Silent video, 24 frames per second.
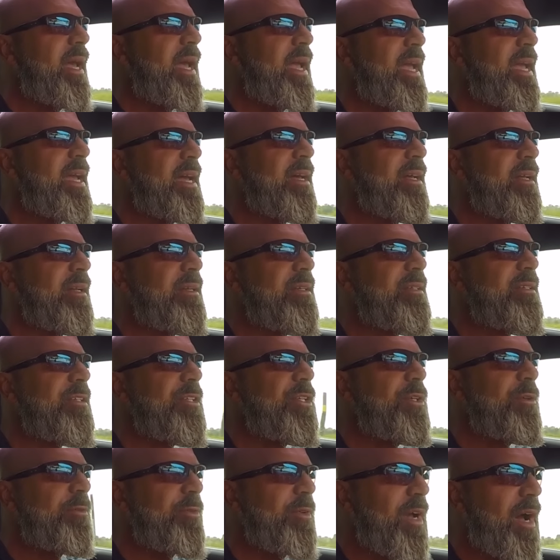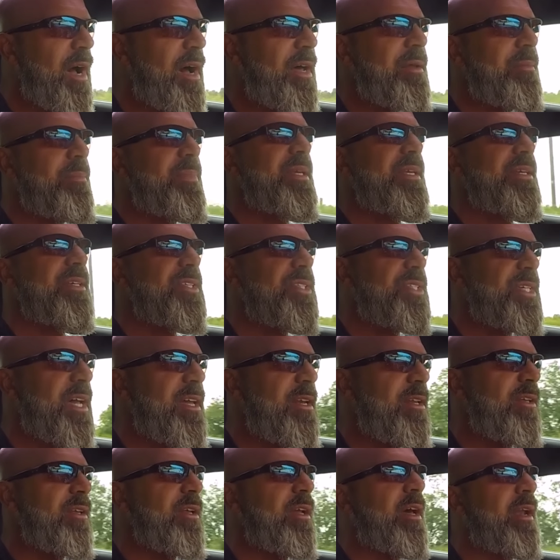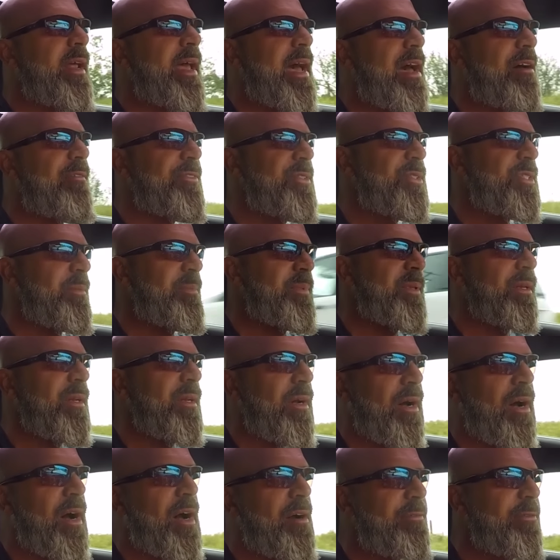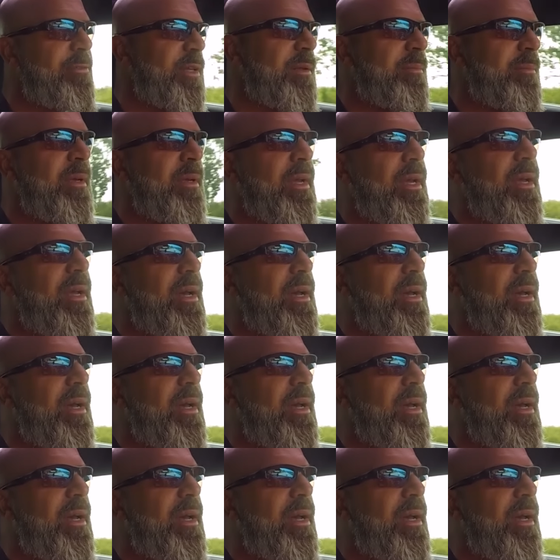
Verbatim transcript: and you've got to be exciting. You got to have something to offer them.